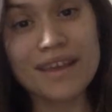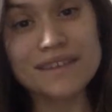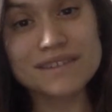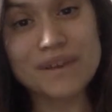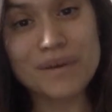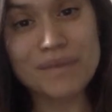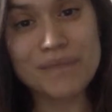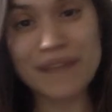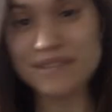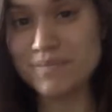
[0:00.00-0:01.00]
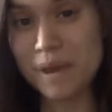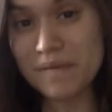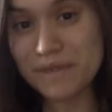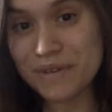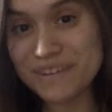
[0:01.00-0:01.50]
So, as you may have
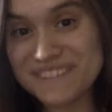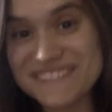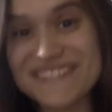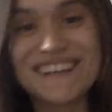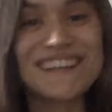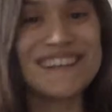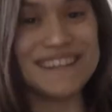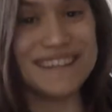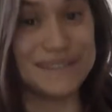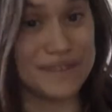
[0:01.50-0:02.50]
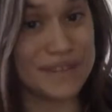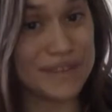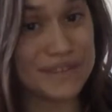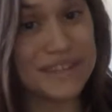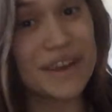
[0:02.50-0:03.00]
noticed, this
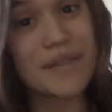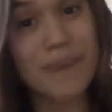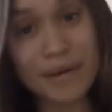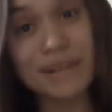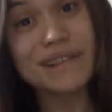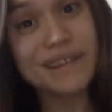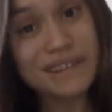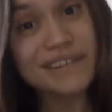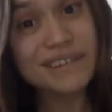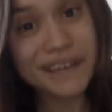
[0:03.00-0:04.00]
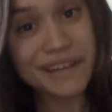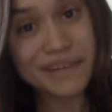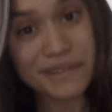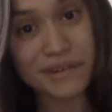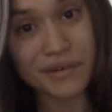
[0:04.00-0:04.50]
video did come out a little
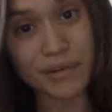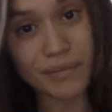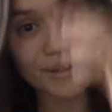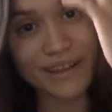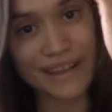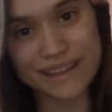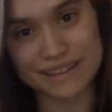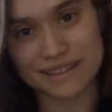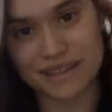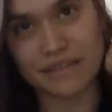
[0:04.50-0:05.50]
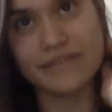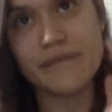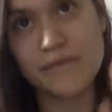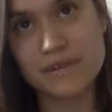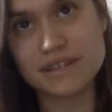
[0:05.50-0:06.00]
later than normal. Instead of the
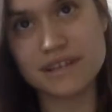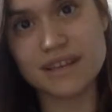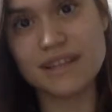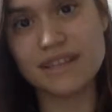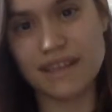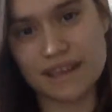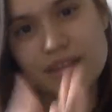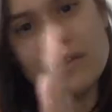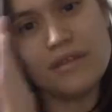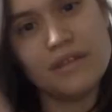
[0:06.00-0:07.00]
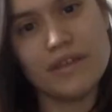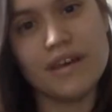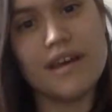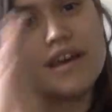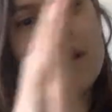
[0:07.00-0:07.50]
14th, like the
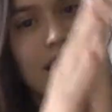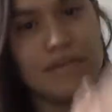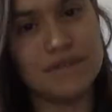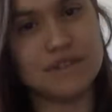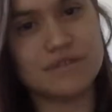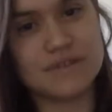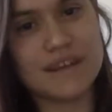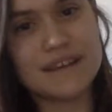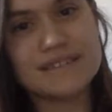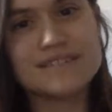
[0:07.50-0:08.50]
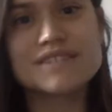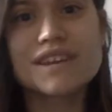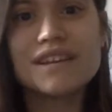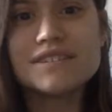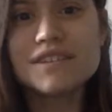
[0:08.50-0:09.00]
every 2 days, it's
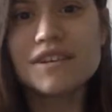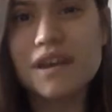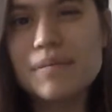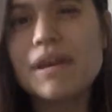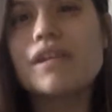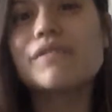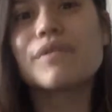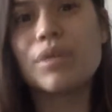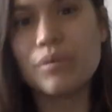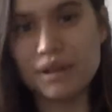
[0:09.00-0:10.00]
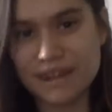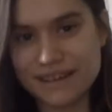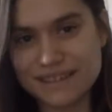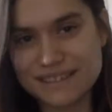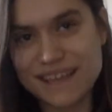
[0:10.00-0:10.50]
going to start coming out every 3
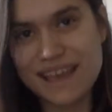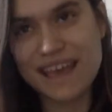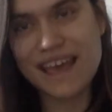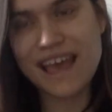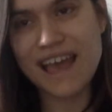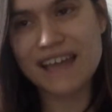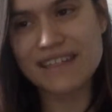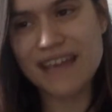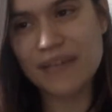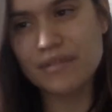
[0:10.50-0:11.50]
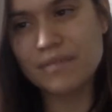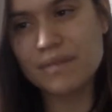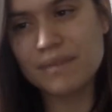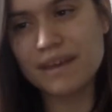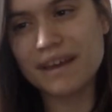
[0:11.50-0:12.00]
days. And that would be
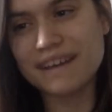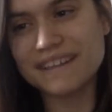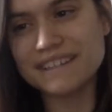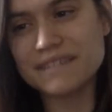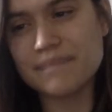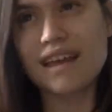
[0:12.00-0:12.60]
because